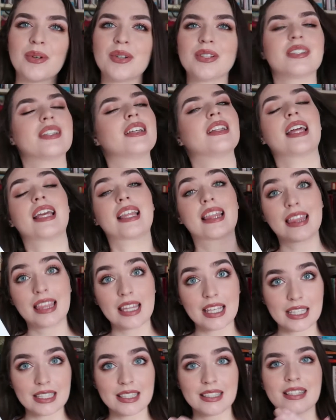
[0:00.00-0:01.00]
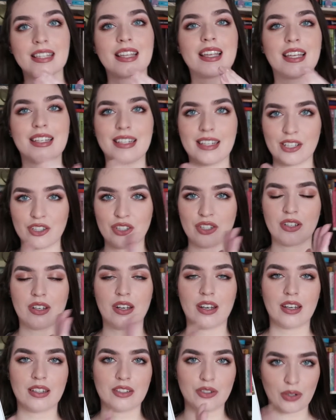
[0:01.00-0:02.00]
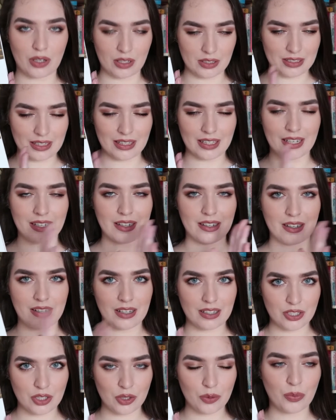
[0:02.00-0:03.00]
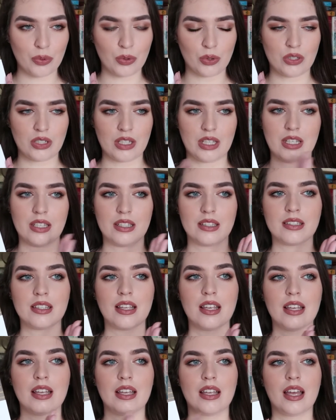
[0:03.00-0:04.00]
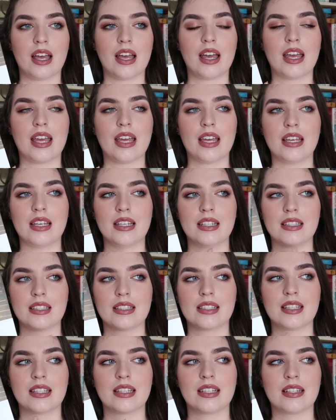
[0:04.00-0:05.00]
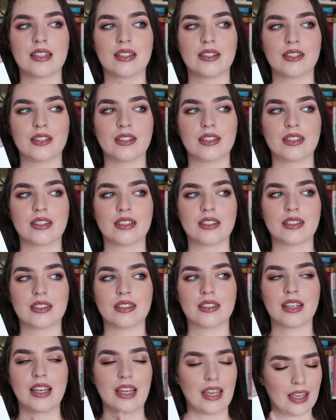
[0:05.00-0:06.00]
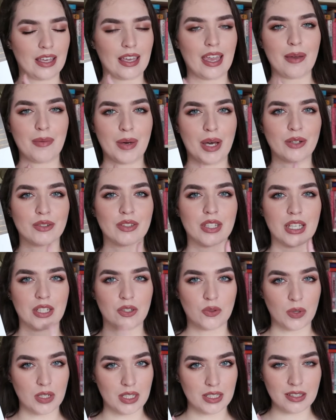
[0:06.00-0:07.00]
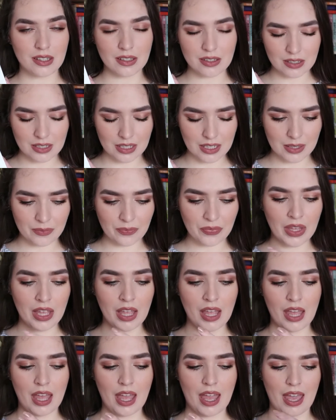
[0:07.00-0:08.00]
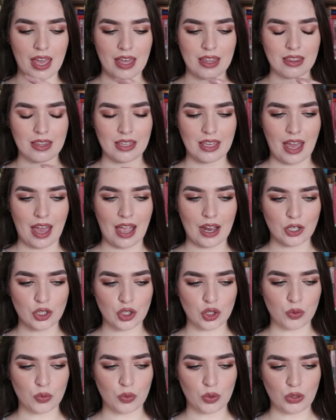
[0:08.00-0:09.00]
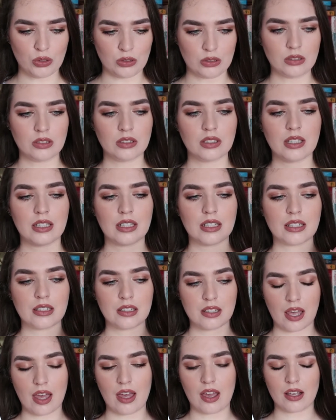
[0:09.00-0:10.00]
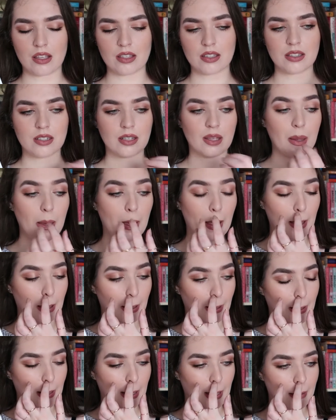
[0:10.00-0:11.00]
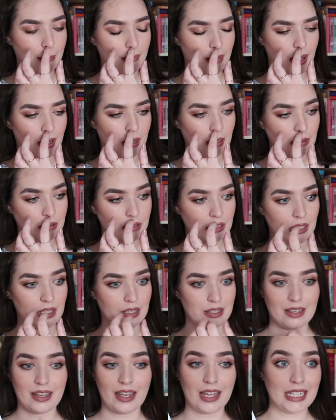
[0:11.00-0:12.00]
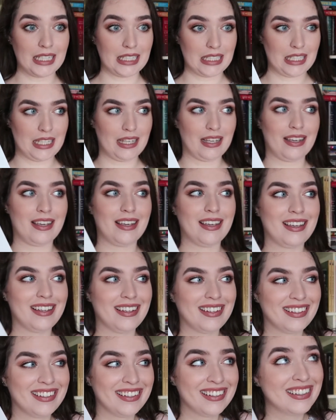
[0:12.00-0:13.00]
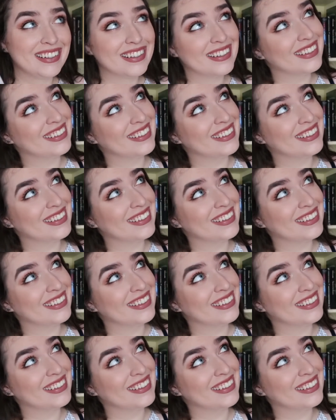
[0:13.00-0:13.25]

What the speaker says: going to say like this edition translated to Portuguese it came out in 2016, and the actual text came out in 19...